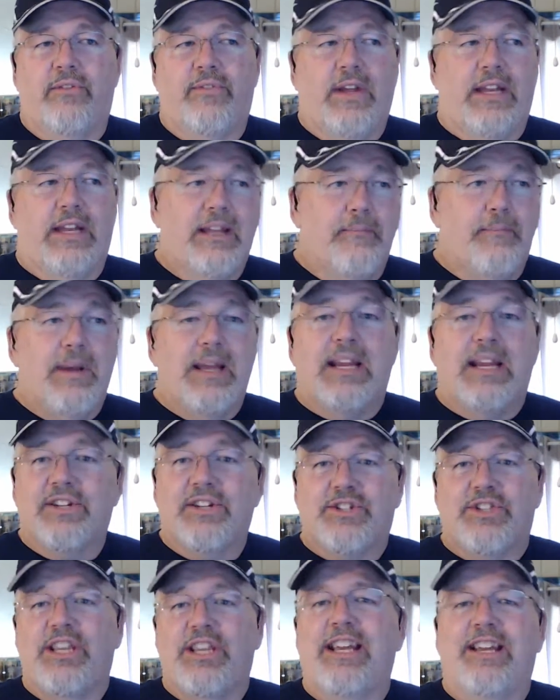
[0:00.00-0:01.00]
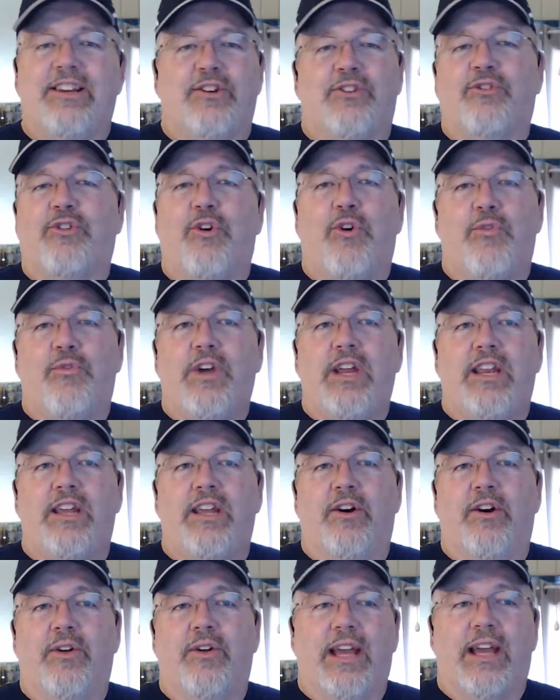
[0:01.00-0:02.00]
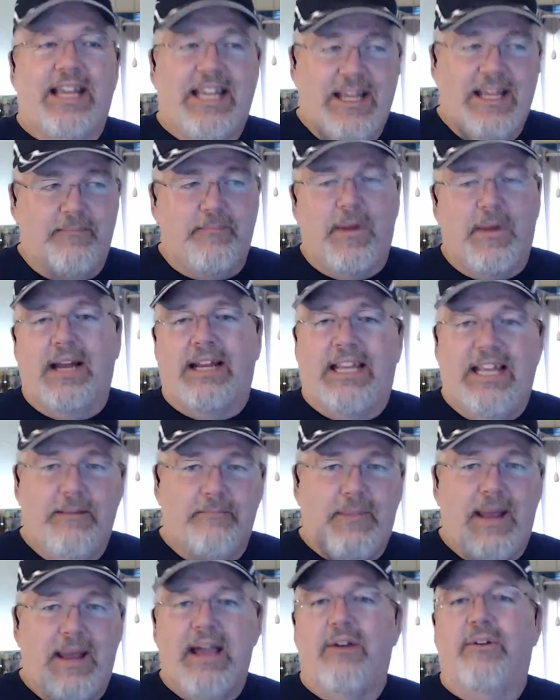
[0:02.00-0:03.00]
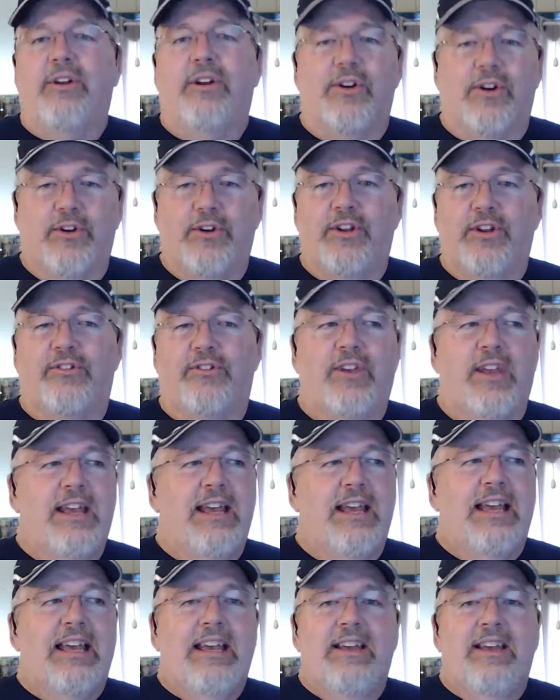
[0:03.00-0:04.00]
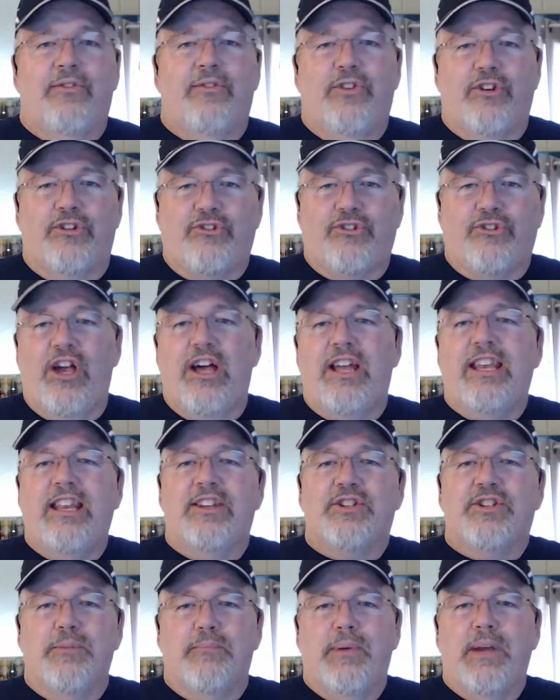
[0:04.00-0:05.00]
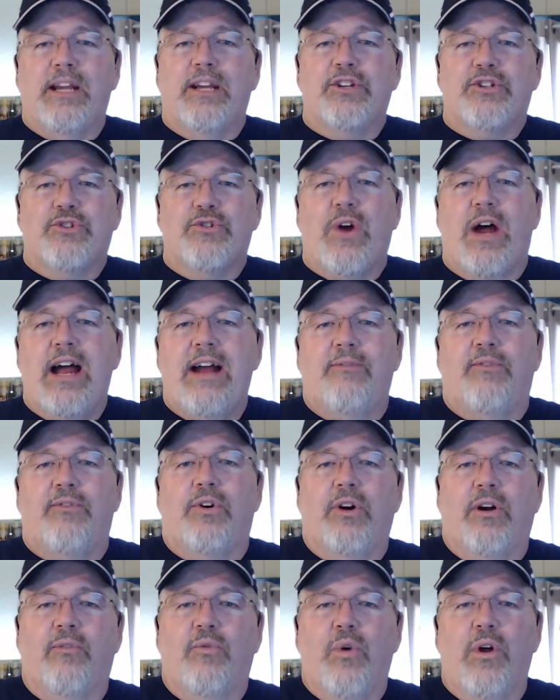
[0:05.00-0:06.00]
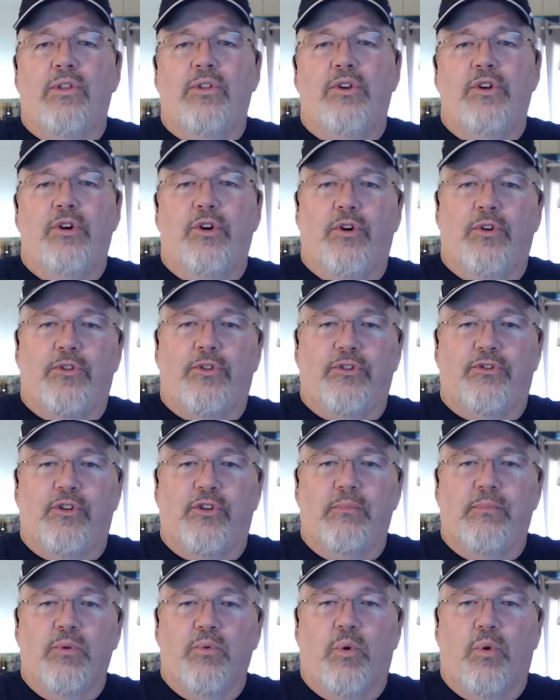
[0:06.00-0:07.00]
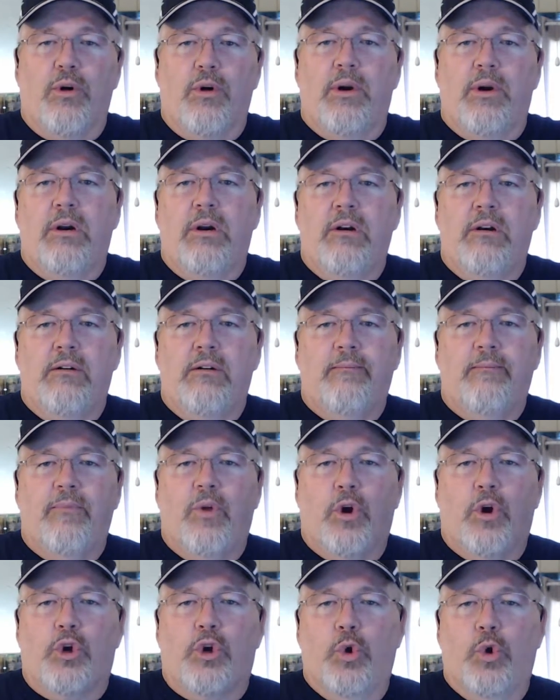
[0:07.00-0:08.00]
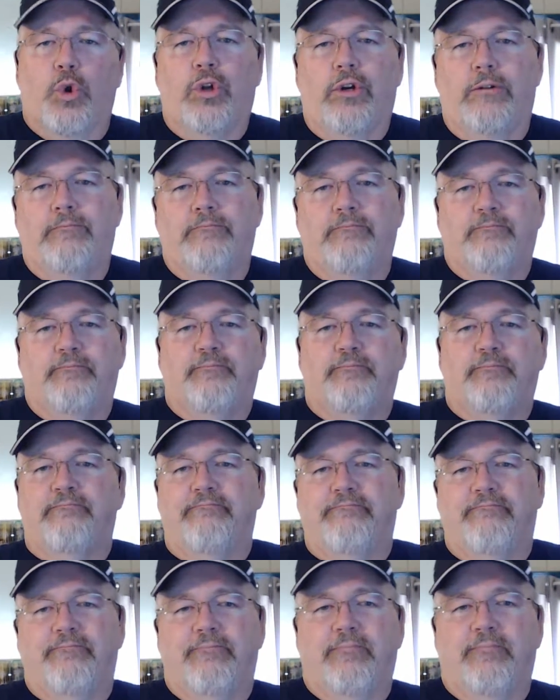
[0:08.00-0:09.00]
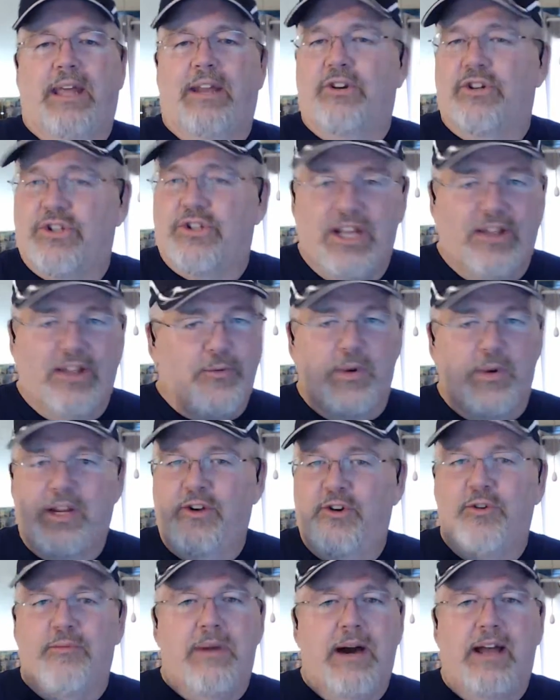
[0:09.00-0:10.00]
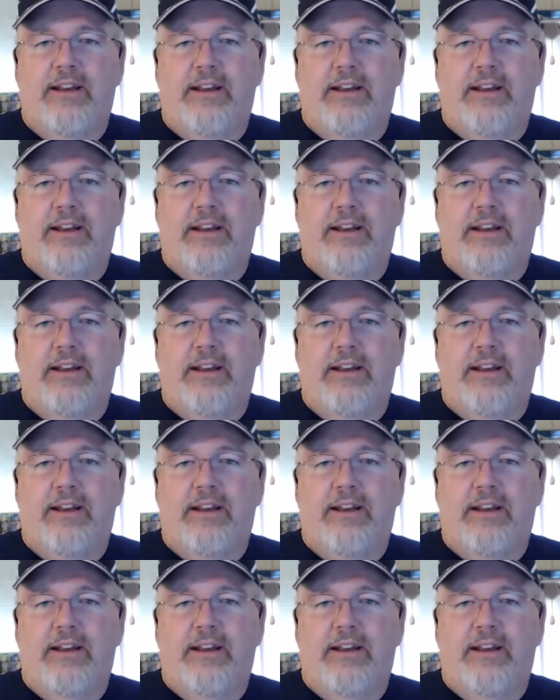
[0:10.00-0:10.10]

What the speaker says: And the biggest thing in this whole video, and I keep pounding on this, the sun is the biggest driver of whether the Earth is going to be warmer or cooler, and there's nothing we can do about it.